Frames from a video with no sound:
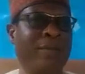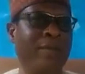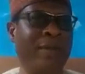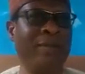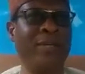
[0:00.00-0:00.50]
you
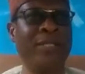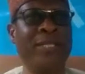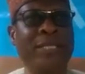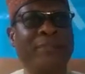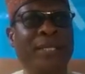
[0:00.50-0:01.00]
very much.
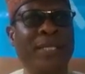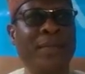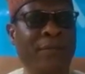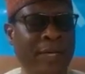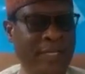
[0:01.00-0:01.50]

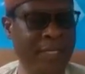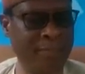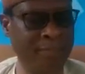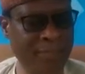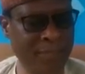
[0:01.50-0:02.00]
In fact,
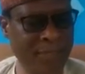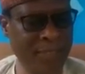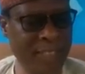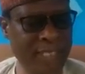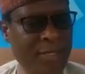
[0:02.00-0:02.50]

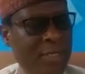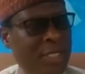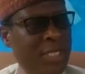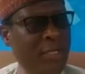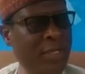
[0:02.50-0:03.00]
this
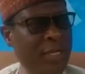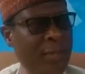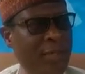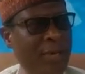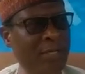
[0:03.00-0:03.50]
association came
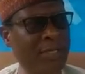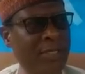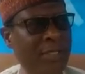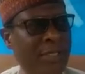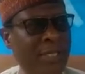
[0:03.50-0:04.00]
about
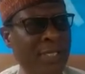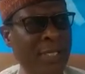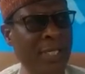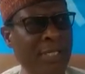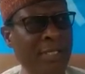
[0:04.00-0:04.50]

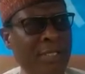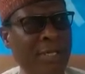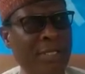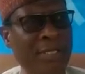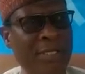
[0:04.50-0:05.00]

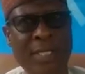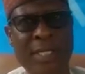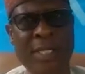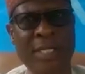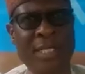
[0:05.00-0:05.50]
just
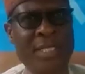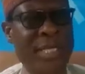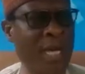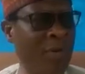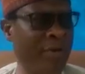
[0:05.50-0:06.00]
in
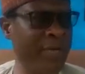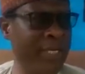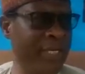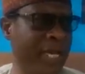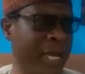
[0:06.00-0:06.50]
January
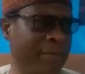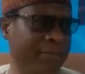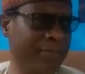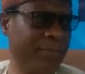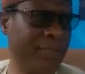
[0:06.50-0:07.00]
this year.
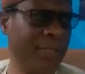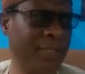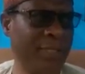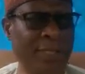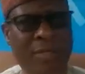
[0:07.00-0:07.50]

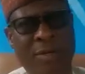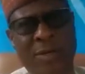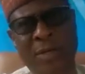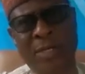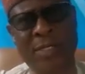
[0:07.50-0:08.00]

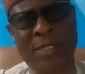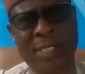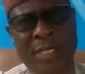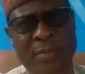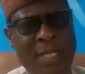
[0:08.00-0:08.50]
So it
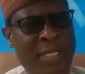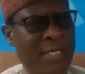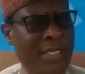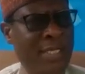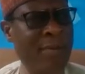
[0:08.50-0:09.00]
has been in
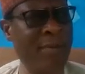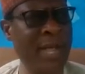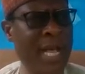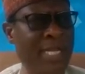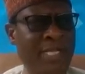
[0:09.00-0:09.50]
existence
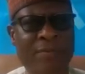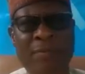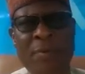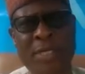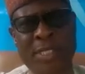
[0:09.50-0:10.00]
barely
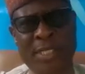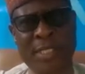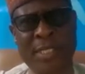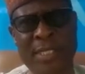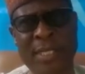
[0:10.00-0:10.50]
7 months
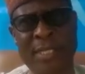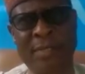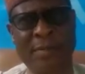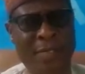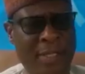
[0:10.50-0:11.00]

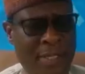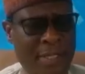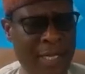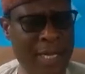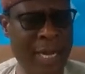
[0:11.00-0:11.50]

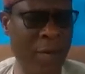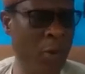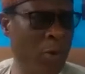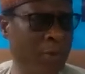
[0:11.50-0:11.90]
ago